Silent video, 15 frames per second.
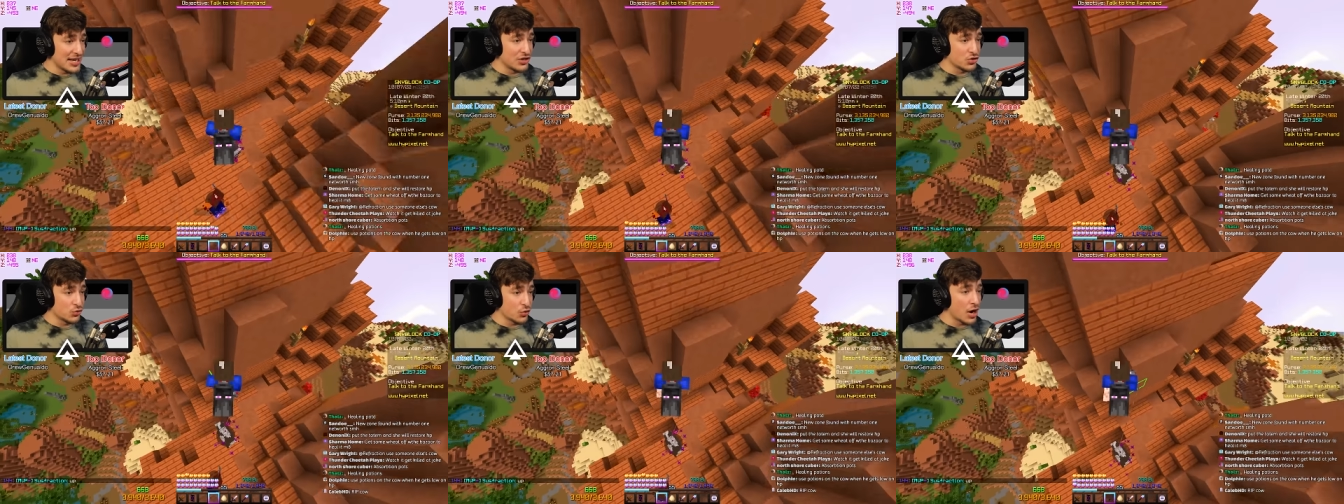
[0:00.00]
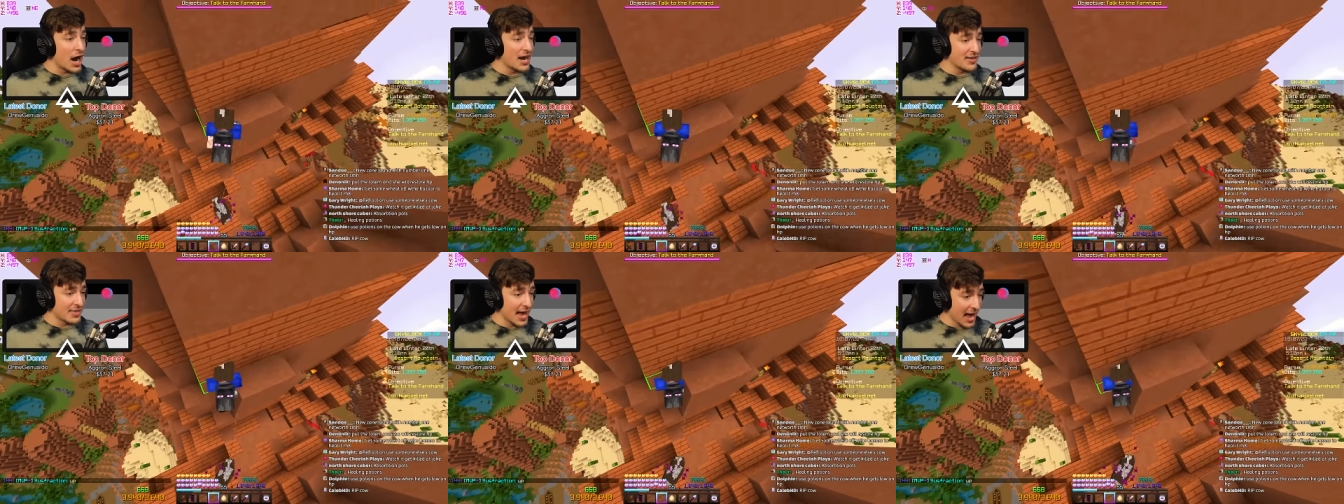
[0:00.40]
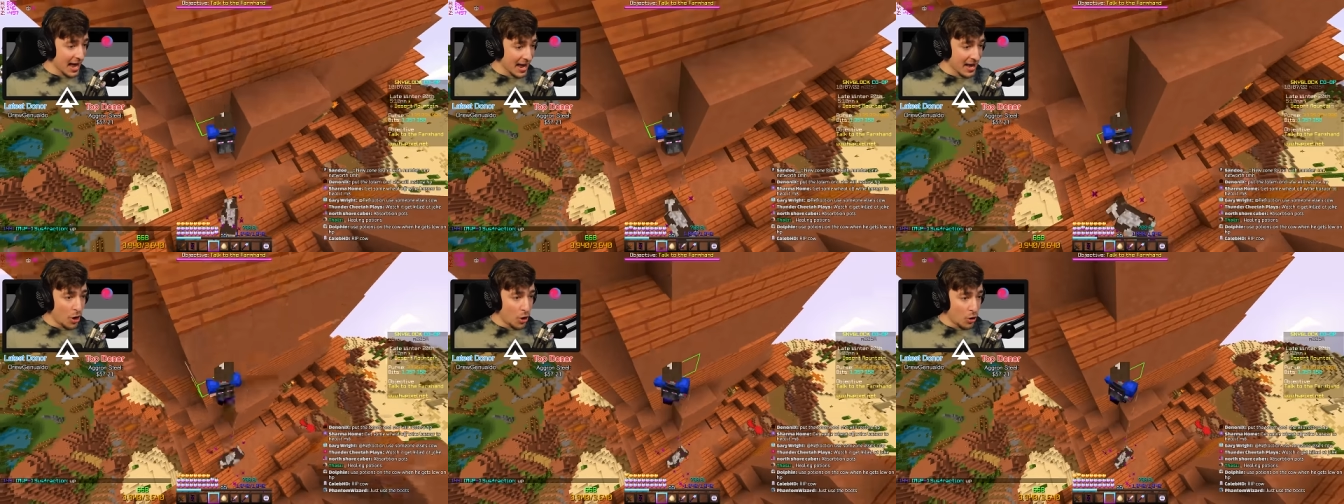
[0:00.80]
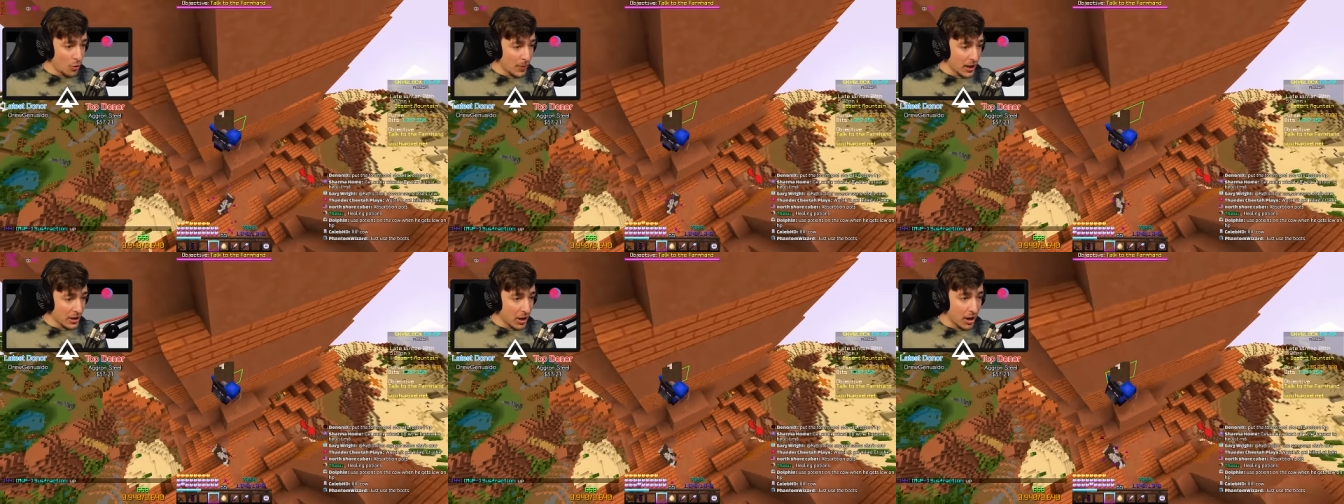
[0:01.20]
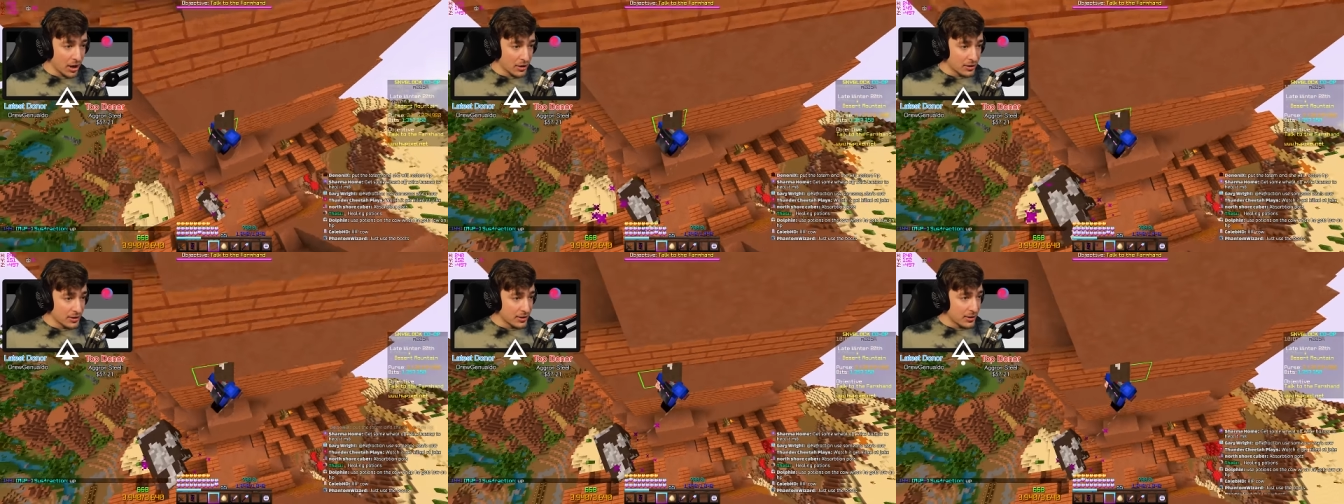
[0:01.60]
is right there. Oh, my
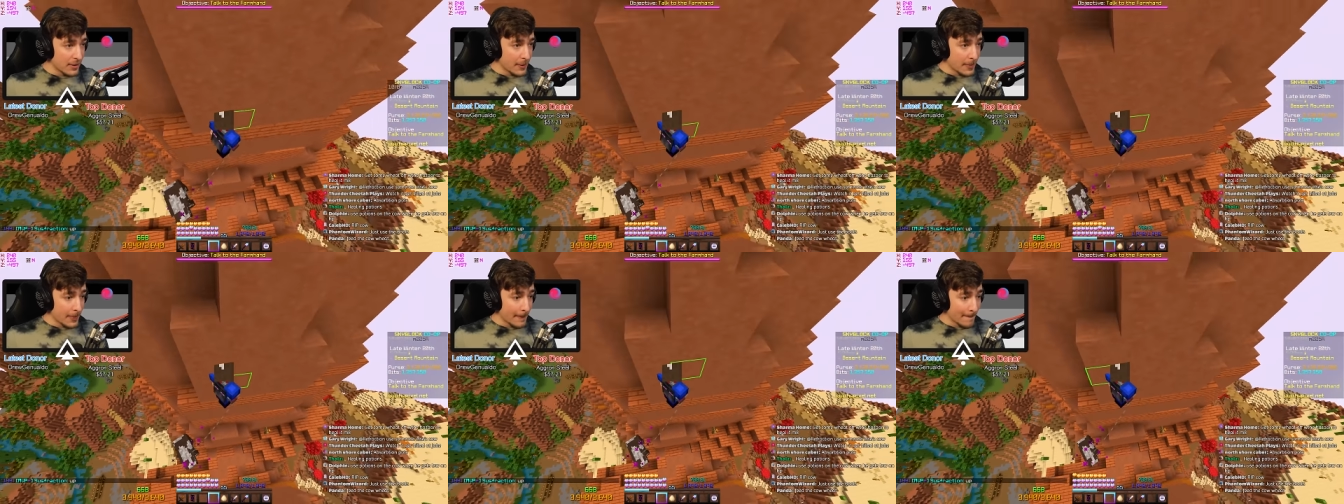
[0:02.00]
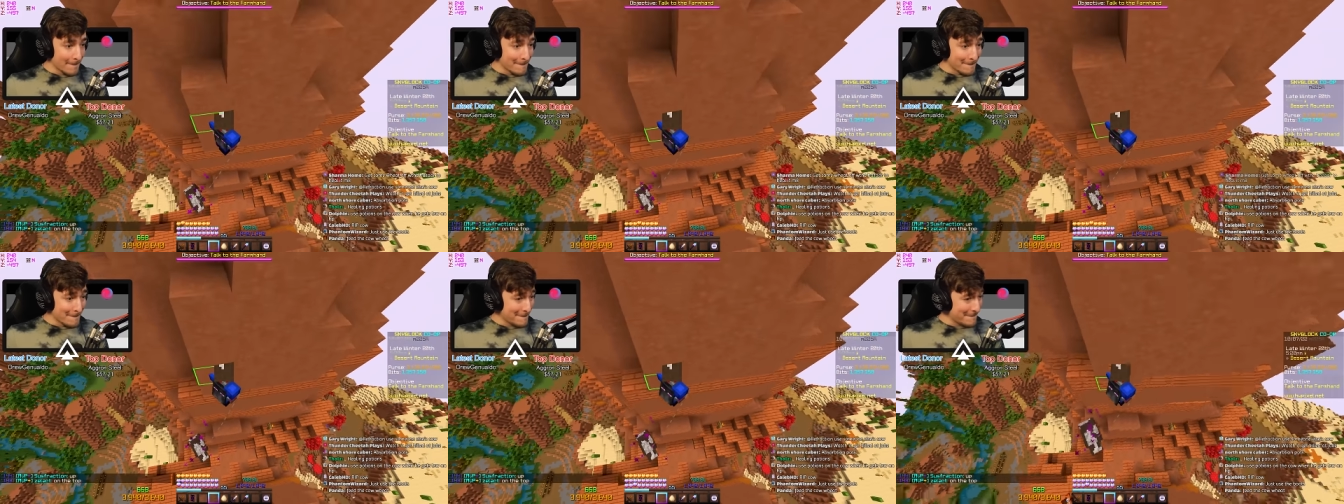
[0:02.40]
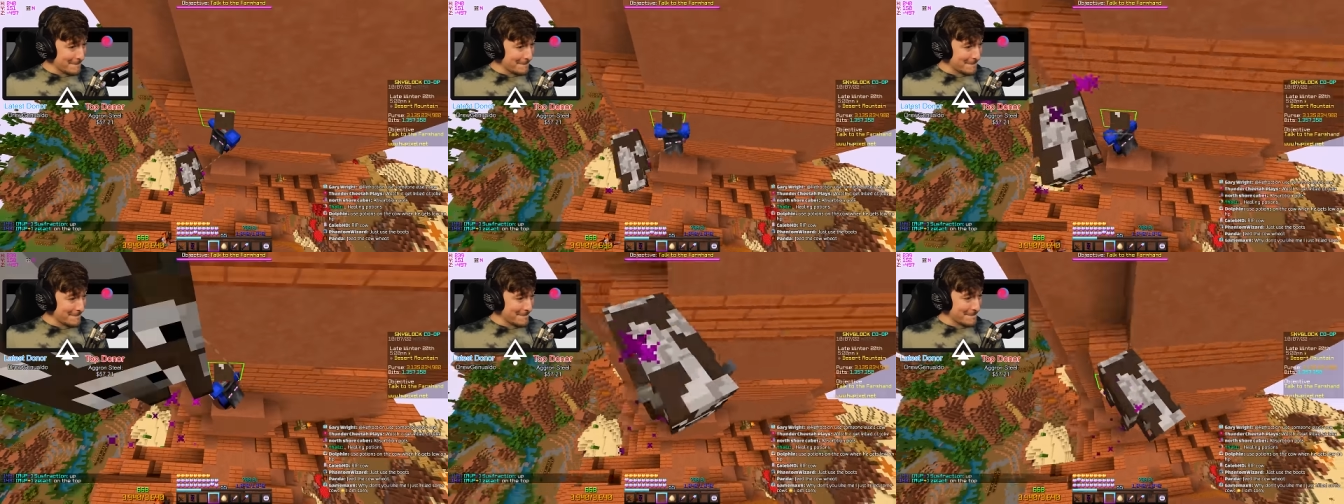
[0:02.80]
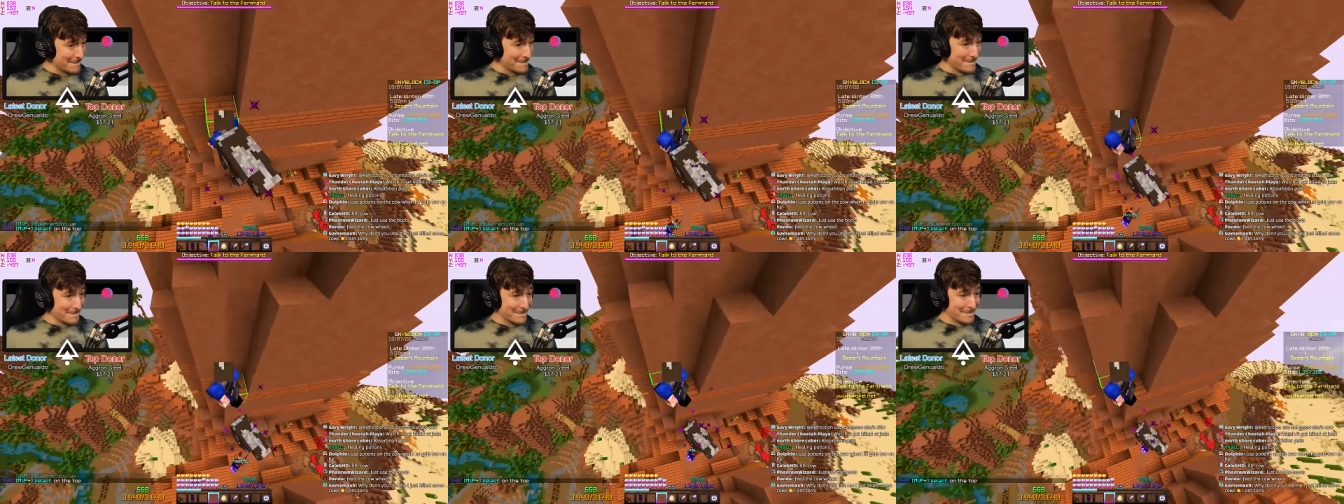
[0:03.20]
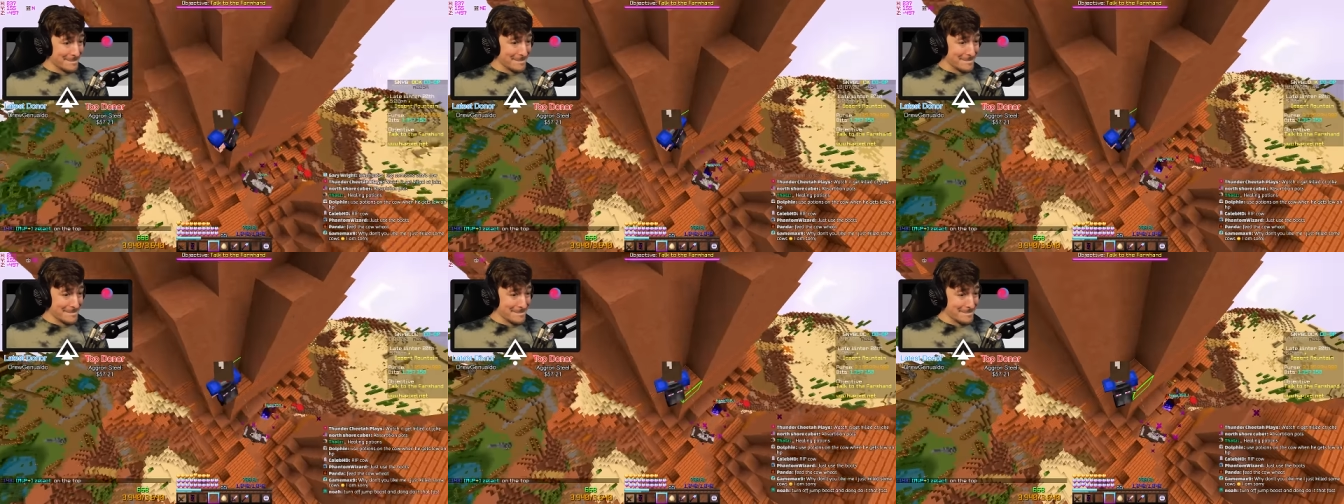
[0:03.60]
God. Mm.
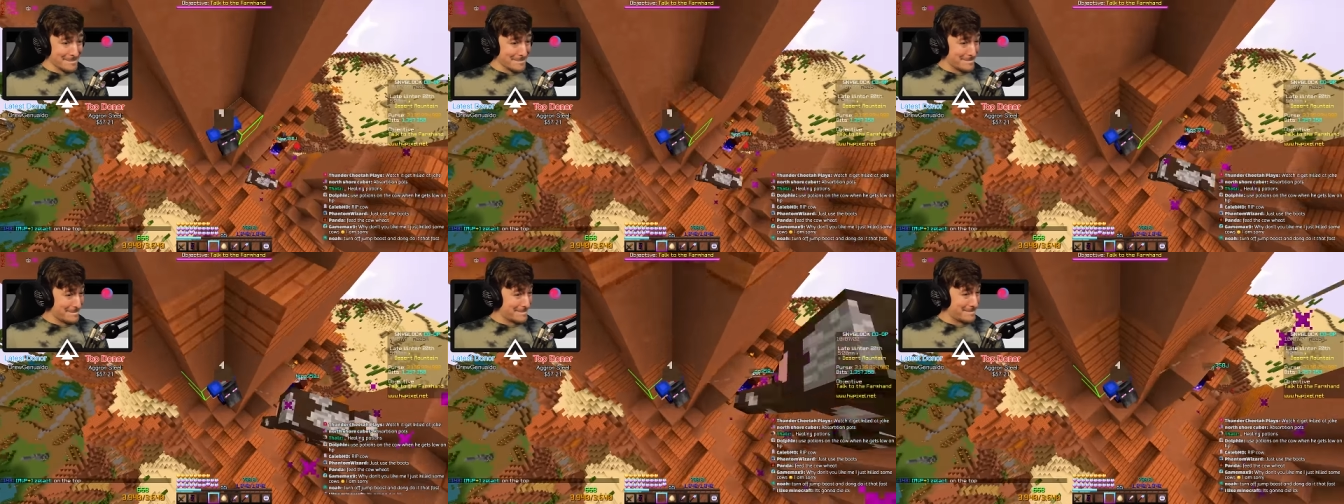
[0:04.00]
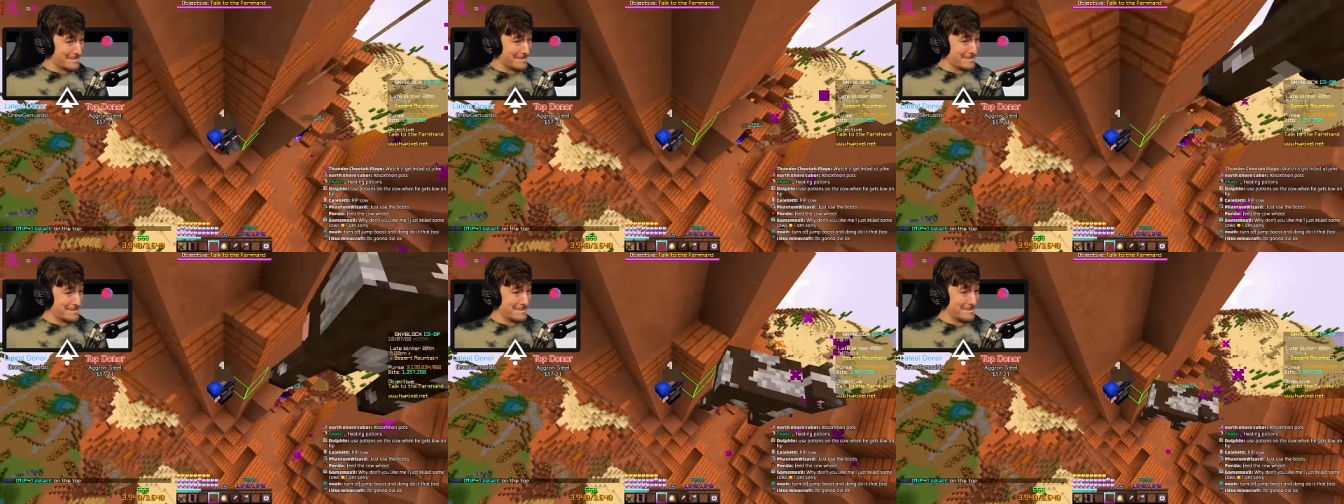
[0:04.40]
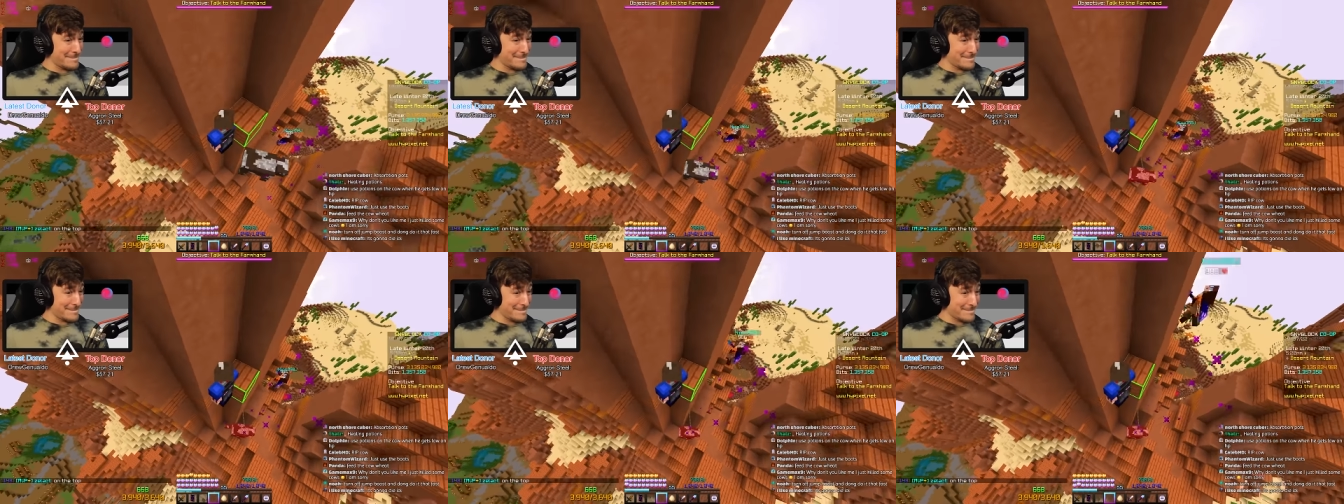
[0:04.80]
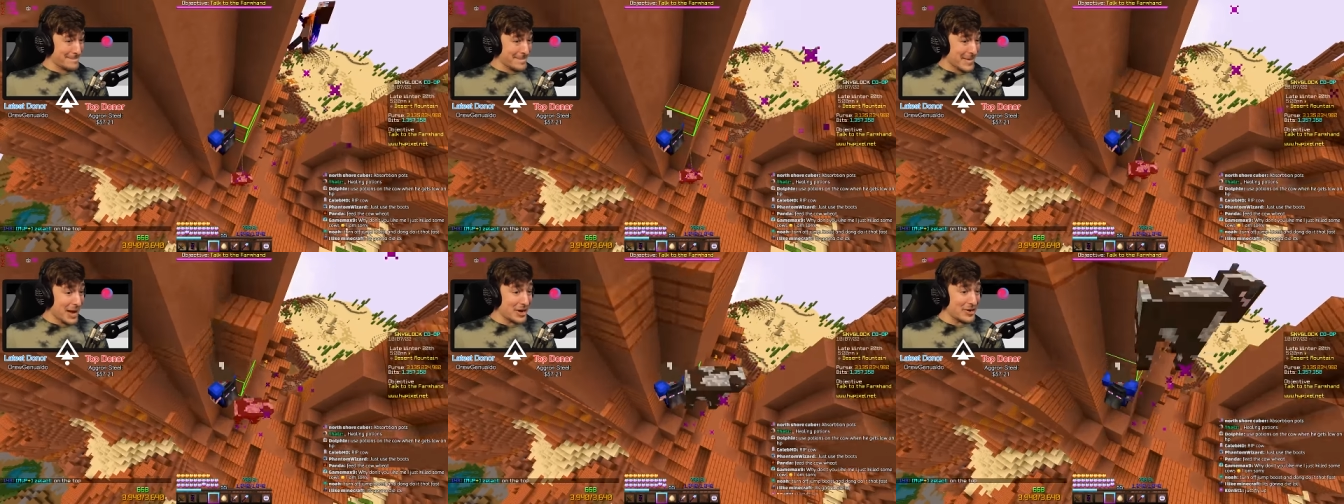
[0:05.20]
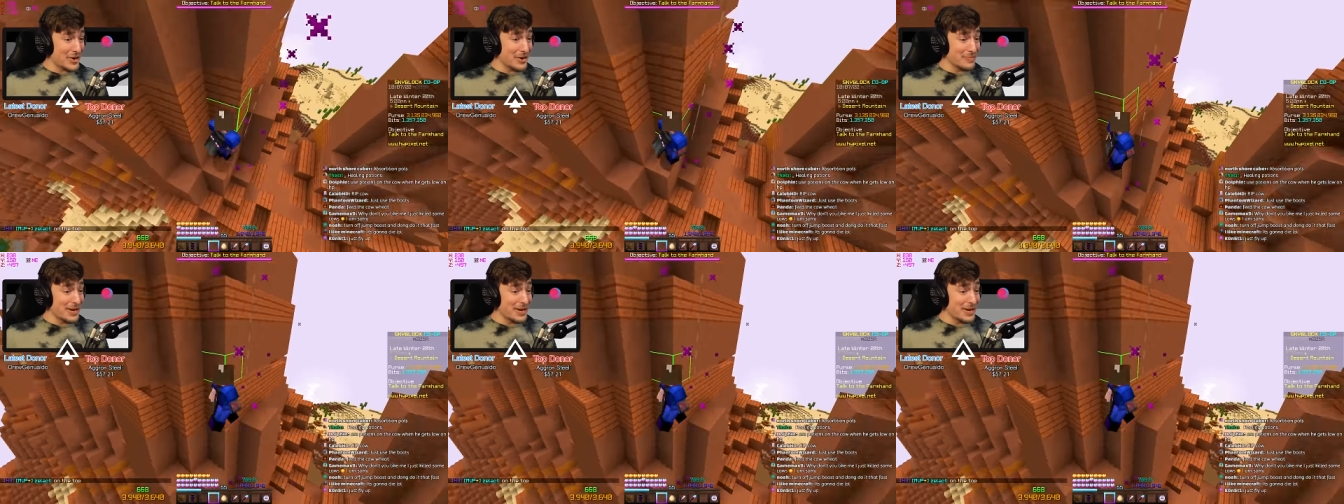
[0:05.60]
Mm, mm, I can't